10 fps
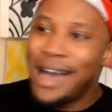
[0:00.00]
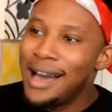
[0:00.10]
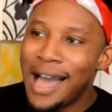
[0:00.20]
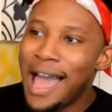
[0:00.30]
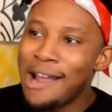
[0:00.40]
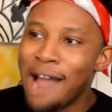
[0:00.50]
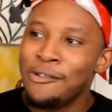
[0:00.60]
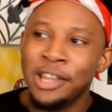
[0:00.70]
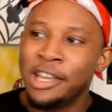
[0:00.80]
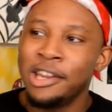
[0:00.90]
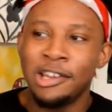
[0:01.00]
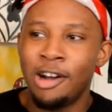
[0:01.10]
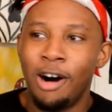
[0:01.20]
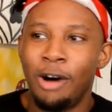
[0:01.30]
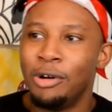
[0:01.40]
I really couldn't
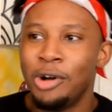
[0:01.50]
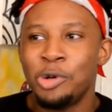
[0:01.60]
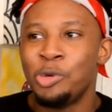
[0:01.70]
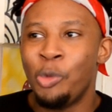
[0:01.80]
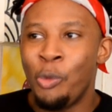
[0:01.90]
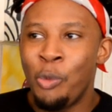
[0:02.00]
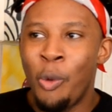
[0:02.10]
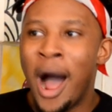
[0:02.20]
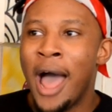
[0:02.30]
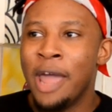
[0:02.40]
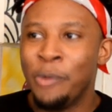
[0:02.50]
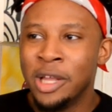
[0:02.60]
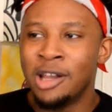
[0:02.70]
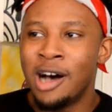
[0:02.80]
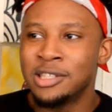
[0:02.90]
call why
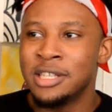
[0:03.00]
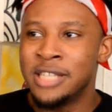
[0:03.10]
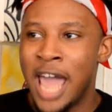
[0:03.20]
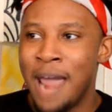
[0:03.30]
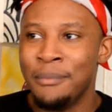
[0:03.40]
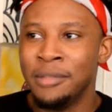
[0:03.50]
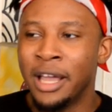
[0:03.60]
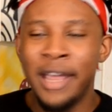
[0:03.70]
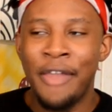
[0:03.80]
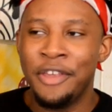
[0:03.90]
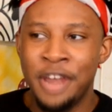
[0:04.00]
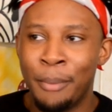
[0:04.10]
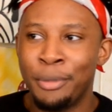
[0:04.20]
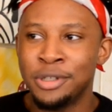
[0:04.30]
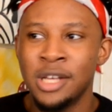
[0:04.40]
we lost this game. Looking at the
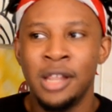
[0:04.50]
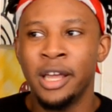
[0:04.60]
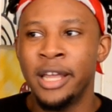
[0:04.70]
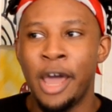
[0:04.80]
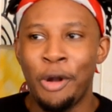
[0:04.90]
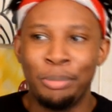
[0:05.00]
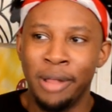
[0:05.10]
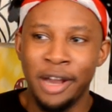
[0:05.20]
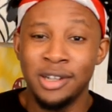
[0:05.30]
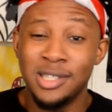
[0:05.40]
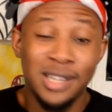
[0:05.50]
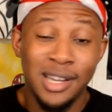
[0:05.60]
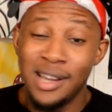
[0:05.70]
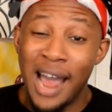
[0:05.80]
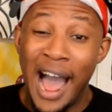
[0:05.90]
numbers, looking at our players,
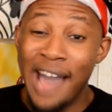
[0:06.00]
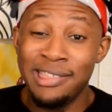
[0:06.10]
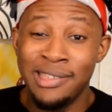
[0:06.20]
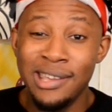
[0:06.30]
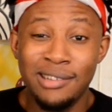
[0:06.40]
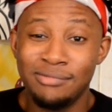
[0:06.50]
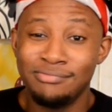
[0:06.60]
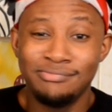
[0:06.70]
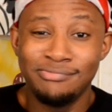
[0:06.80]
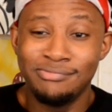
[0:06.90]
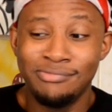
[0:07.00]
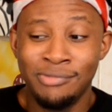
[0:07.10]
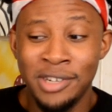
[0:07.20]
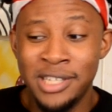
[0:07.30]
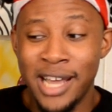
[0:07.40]
I think
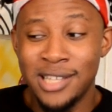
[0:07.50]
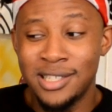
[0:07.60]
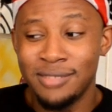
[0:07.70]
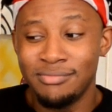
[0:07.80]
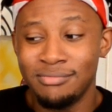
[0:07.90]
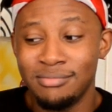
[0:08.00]
we're just